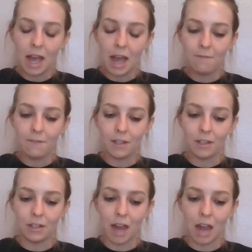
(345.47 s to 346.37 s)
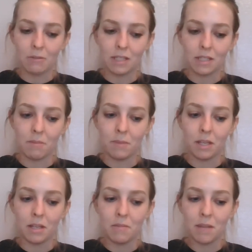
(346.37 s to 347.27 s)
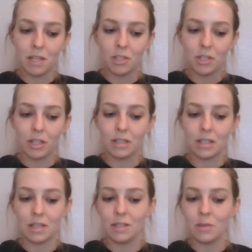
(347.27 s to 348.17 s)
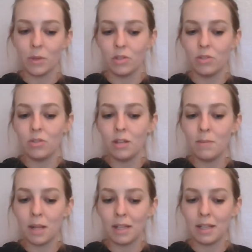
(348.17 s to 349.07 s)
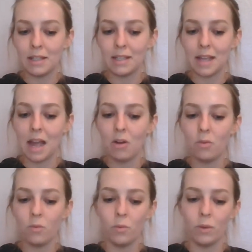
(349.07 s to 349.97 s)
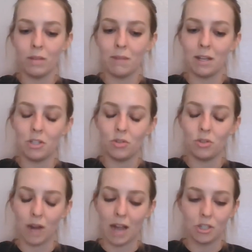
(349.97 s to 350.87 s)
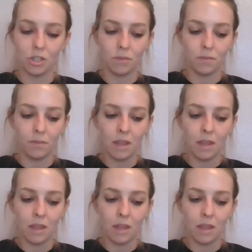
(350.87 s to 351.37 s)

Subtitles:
I figured I was dumping my chances with Judy Billings out with my trash.